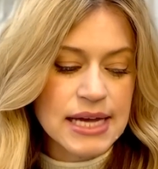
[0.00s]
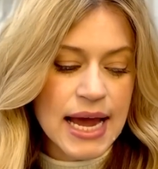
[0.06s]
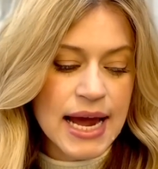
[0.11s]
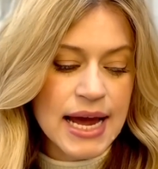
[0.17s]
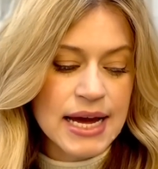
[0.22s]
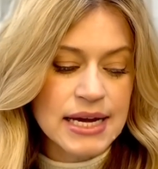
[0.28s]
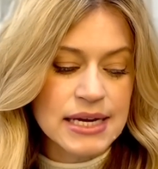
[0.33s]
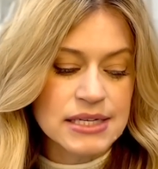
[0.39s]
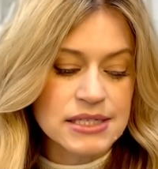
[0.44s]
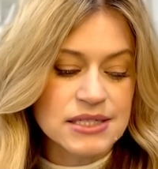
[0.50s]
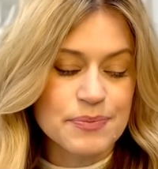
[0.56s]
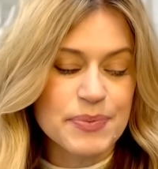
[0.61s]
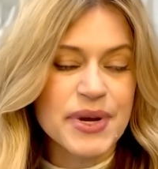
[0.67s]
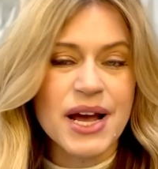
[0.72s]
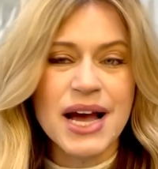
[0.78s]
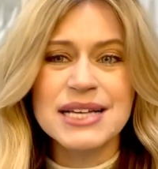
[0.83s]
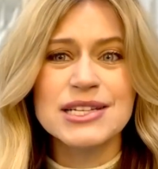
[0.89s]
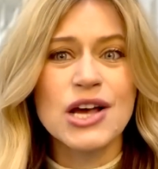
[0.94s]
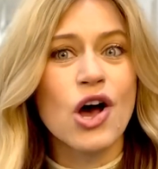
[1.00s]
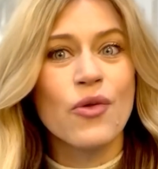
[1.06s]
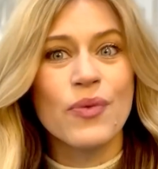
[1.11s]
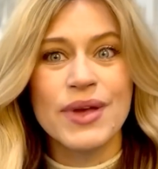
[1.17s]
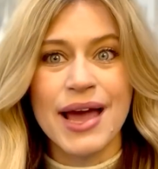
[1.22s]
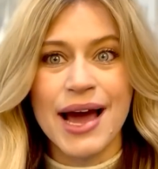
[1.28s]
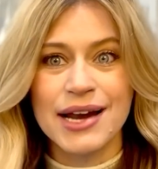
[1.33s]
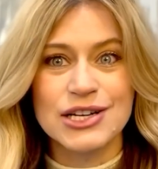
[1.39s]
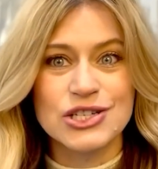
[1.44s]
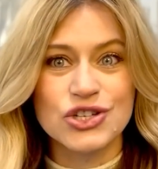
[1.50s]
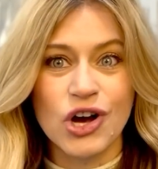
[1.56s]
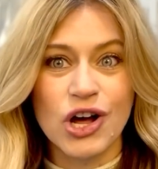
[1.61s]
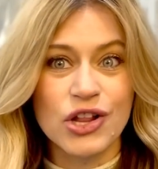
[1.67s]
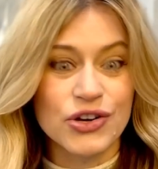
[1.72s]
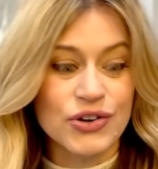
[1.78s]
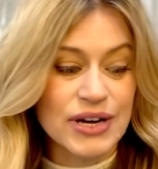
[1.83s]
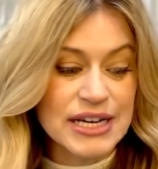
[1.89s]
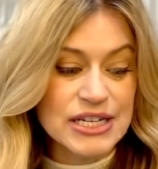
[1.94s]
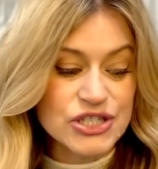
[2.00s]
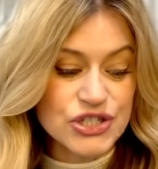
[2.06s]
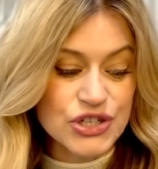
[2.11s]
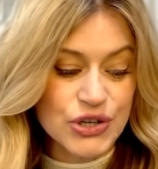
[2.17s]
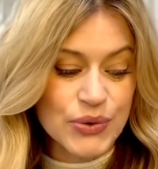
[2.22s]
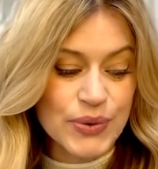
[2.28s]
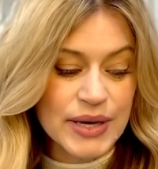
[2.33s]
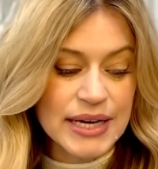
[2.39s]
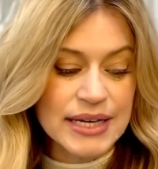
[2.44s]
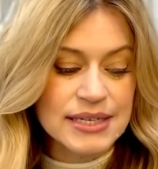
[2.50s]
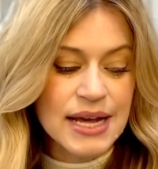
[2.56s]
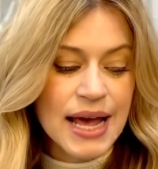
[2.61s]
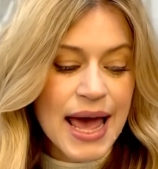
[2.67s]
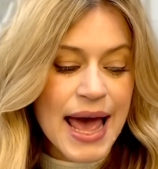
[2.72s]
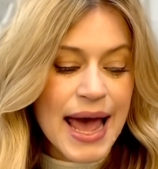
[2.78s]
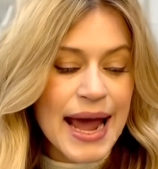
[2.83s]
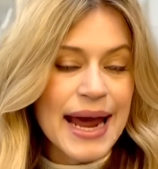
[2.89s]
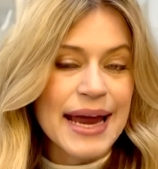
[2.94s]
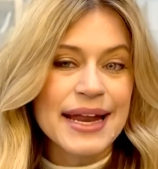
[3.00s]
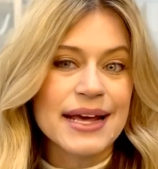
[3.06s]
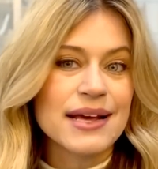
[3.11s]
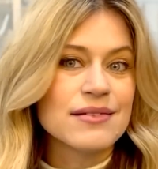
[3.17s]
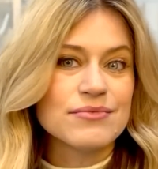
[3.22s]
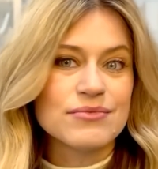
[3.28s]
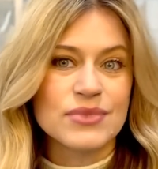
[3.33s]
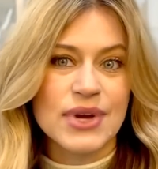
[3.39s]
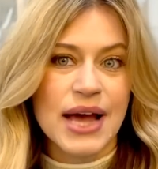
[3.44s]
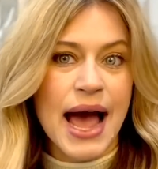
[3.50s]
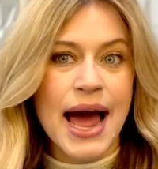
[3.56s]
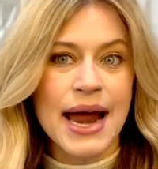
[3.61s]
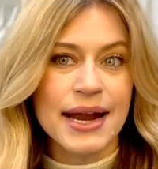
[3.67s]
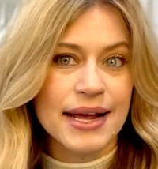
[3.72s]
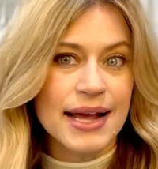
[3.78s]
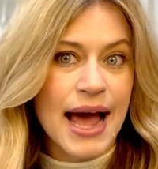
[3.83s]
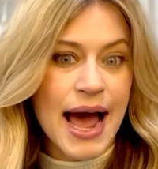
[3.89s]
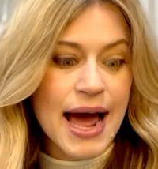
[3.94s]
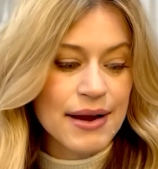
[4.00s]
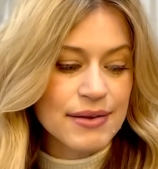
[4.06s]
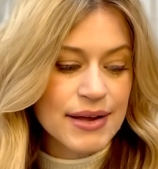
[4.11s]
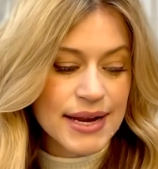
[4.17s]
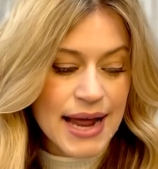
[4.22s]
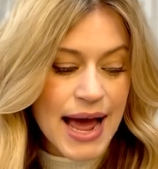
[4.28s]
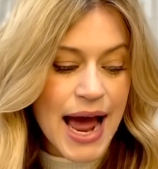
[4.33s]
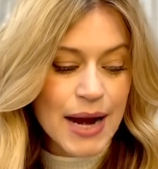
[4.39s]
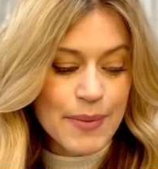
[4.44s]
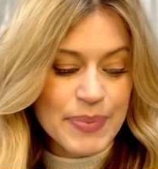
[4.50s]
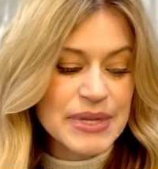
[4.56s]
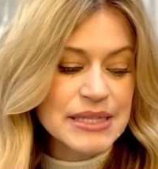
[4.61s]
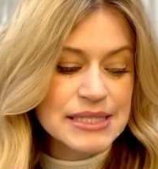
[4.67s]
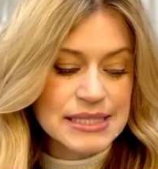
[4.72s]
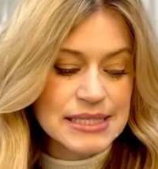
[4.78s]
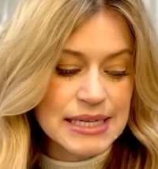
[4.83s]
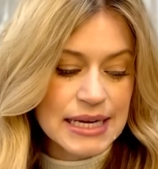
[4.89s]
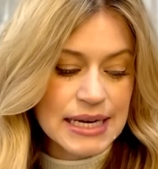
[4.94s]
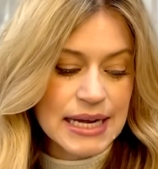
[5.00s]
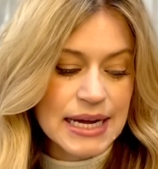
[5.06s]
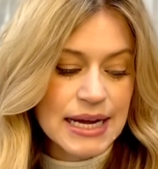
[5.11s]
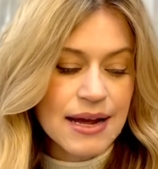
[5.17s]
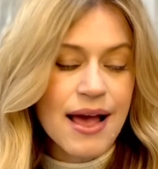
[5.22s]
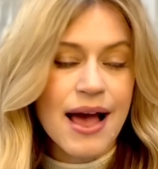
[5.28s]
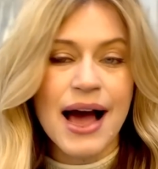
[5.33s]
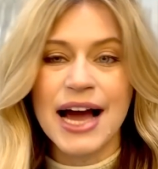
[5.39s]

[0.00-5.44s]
and because I only had $1 into it and it had been sitting,